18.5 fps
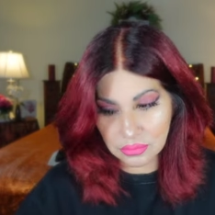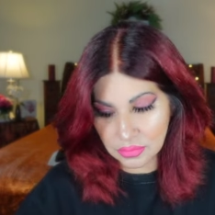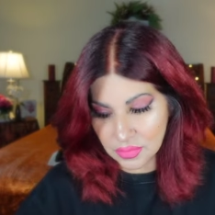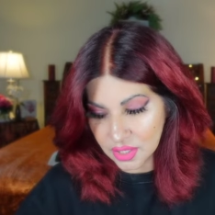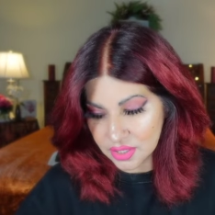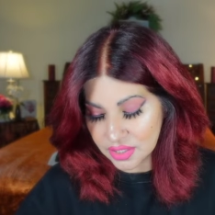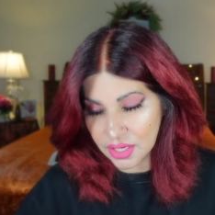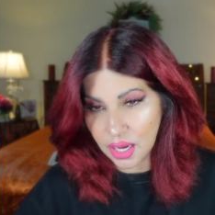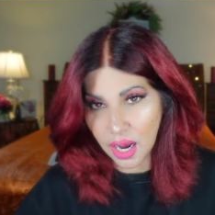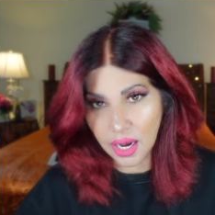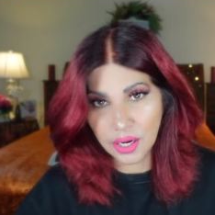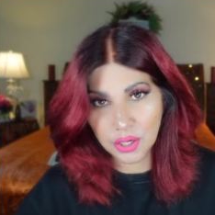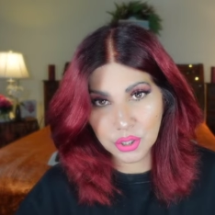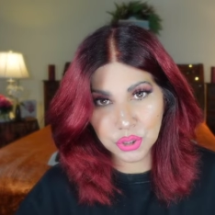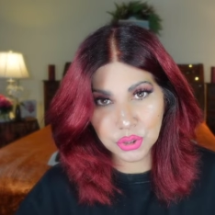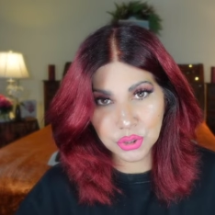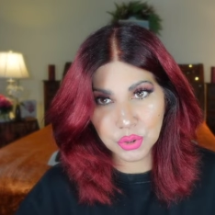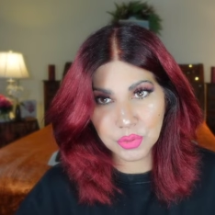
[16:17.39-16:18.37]
there's a guy
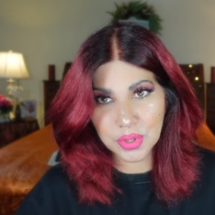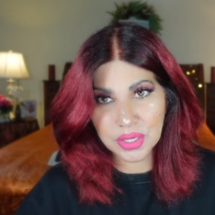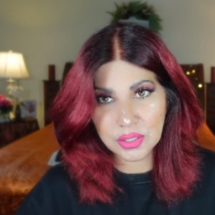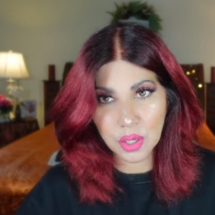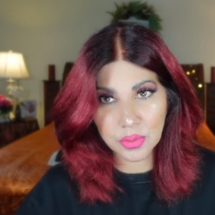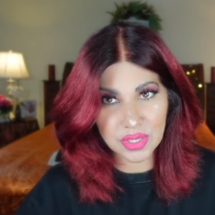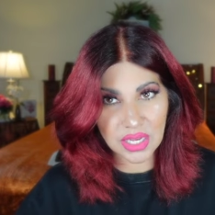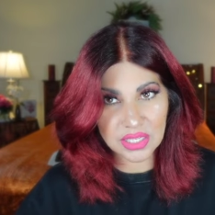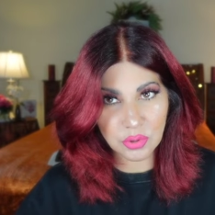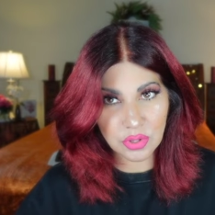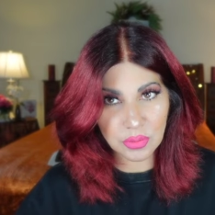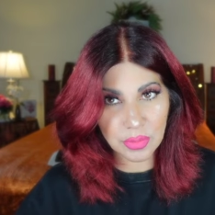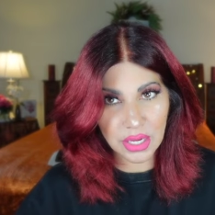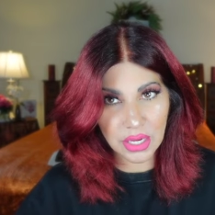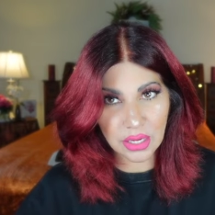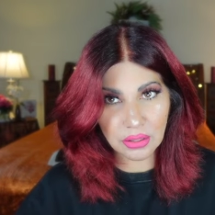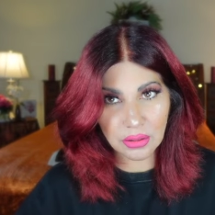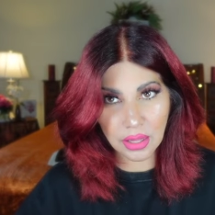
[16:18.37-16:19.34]
on YouTube that's obsessed with
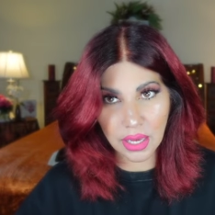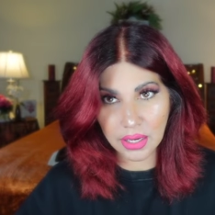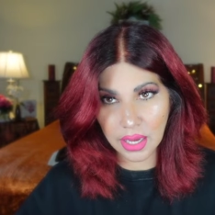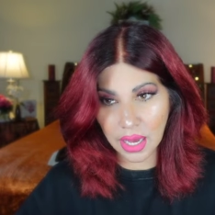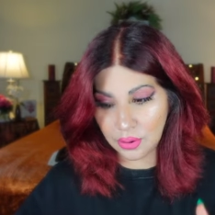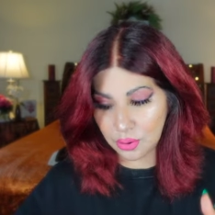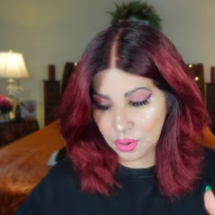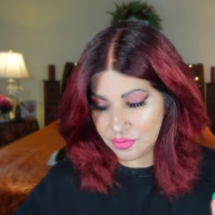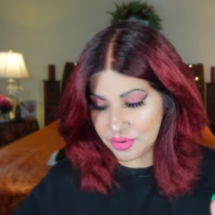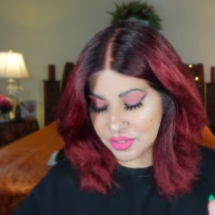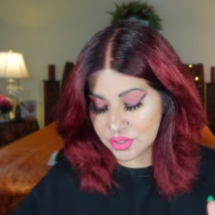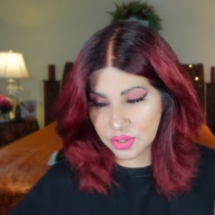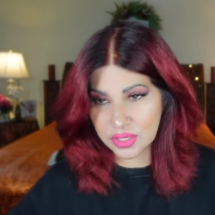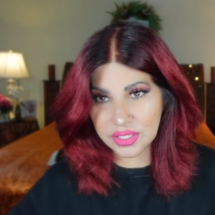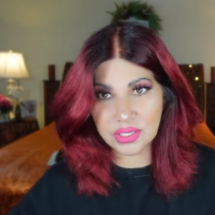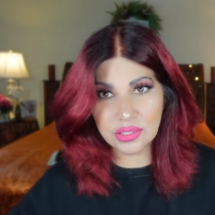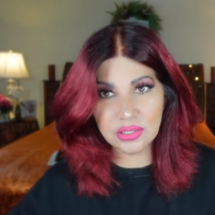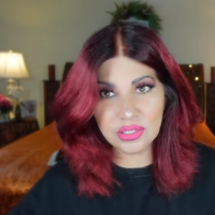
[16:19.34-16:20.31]
me. Like, I don't know if he's
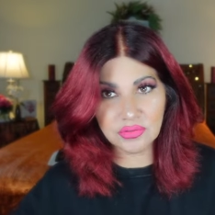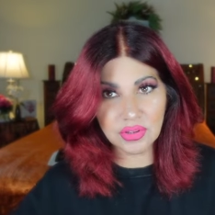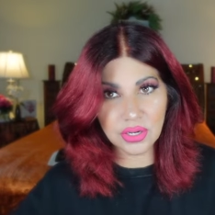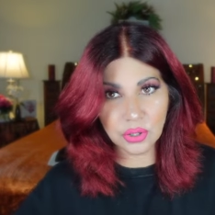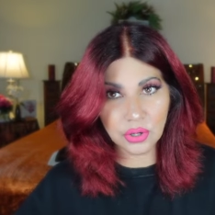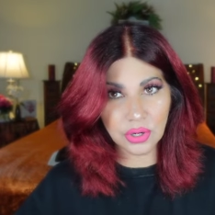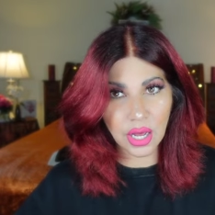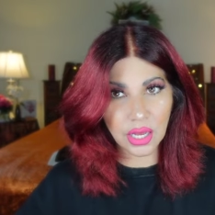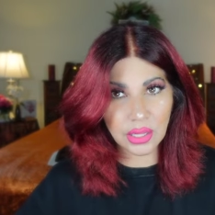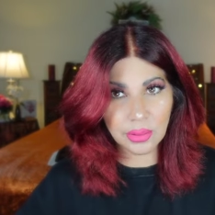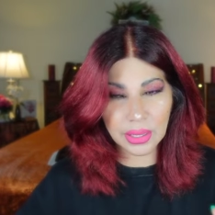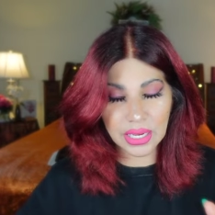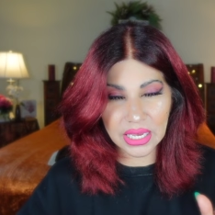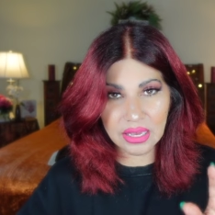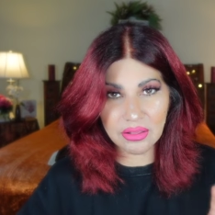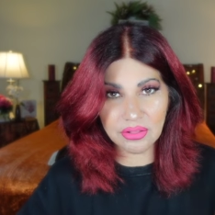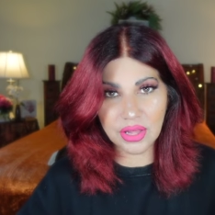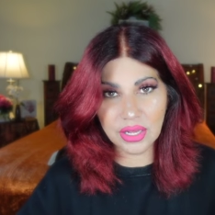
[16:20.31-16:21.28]
going to see this video or not,
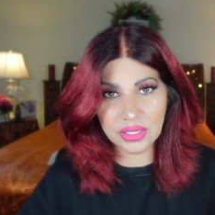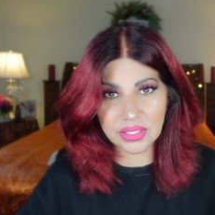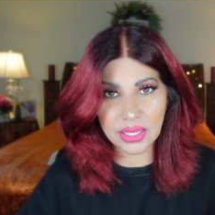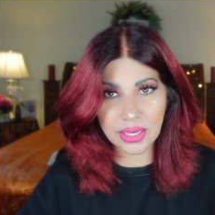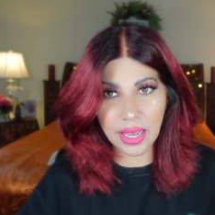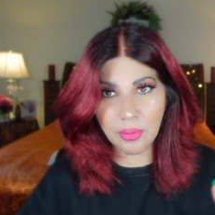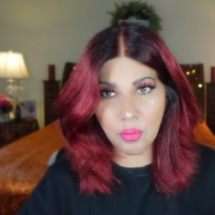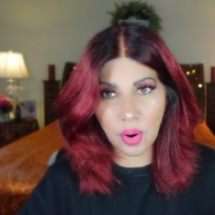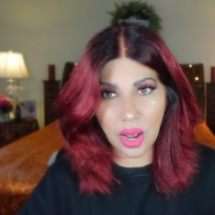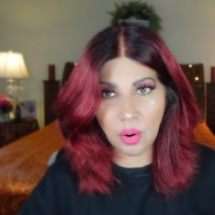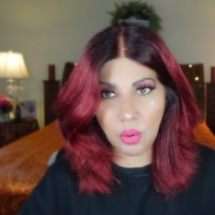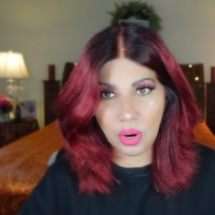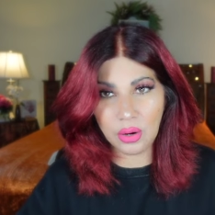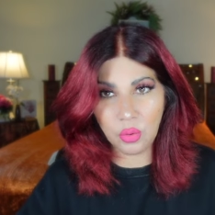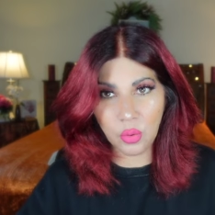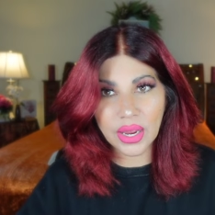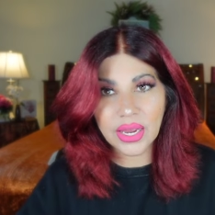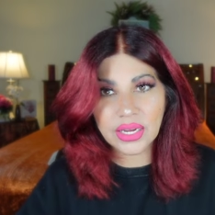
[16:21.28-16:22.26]
but he thinks like I'm, I
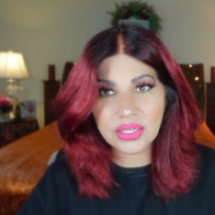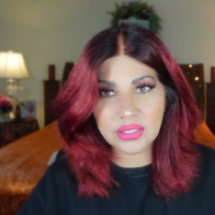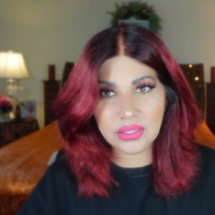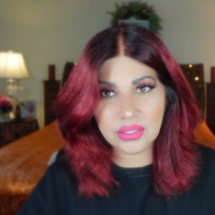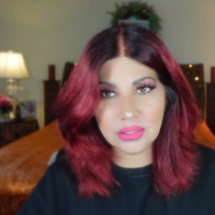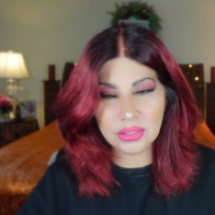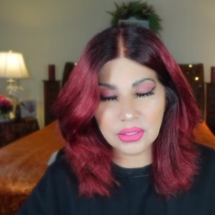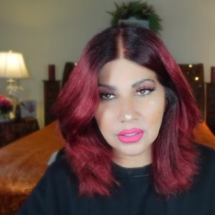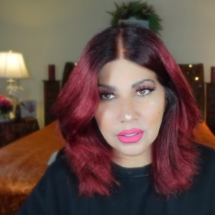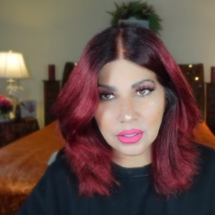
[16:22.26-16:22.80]
wear wigs.